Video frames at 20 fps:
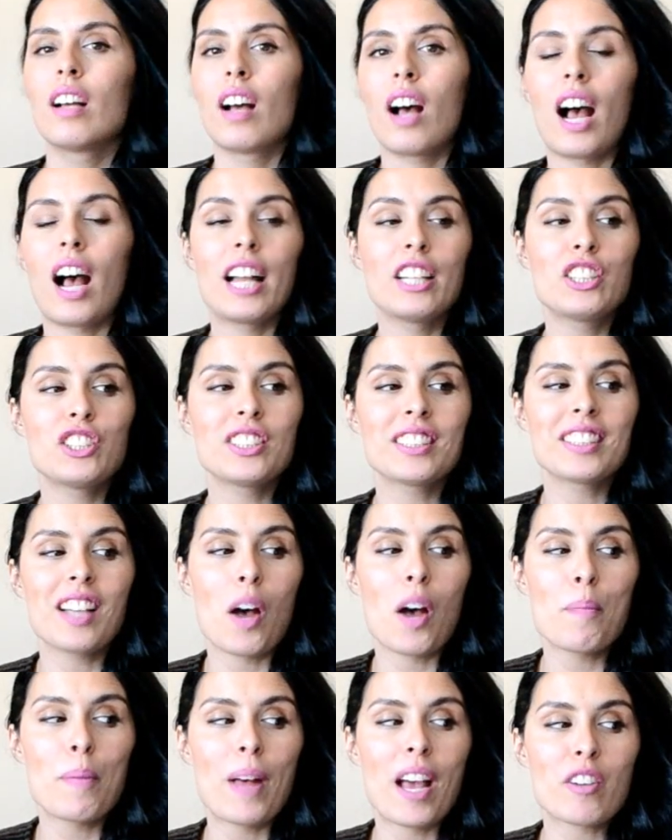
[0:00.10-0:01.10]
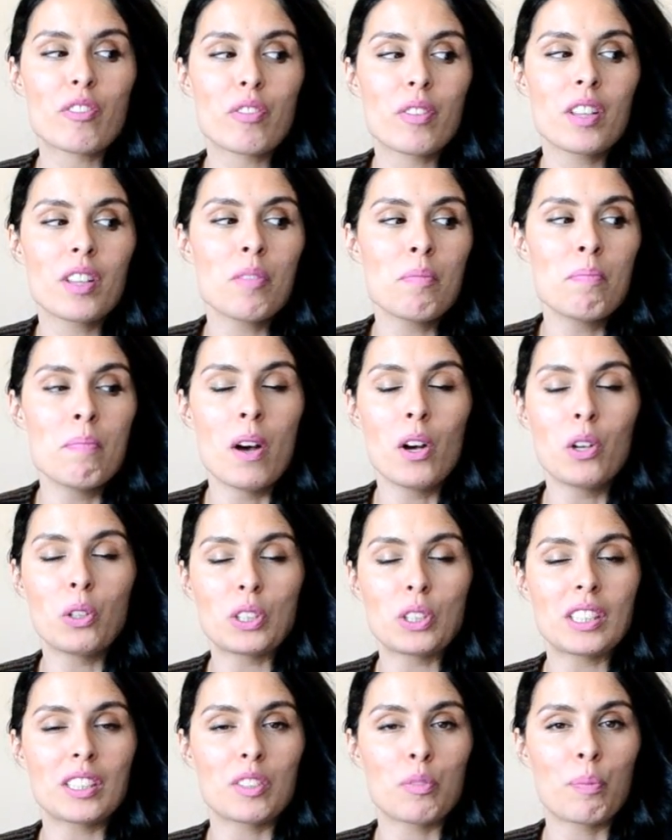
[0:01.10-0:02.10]
I just got back from the
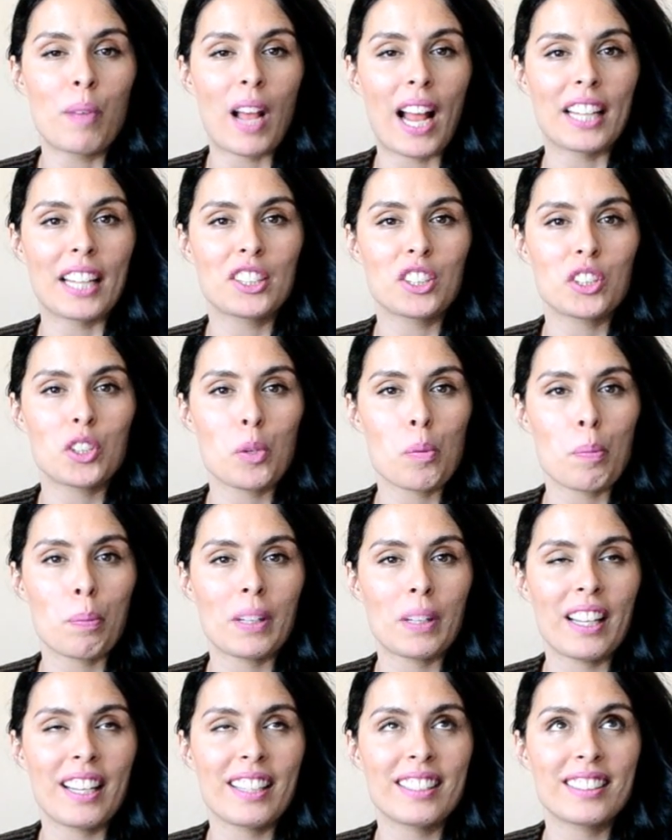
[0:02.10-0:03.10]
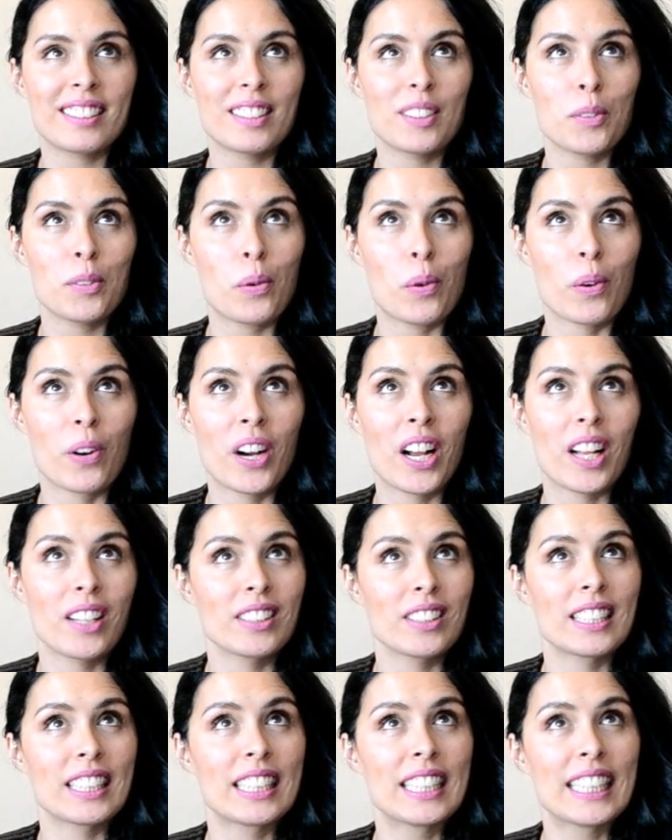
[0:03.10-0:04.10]
most magical place in the world.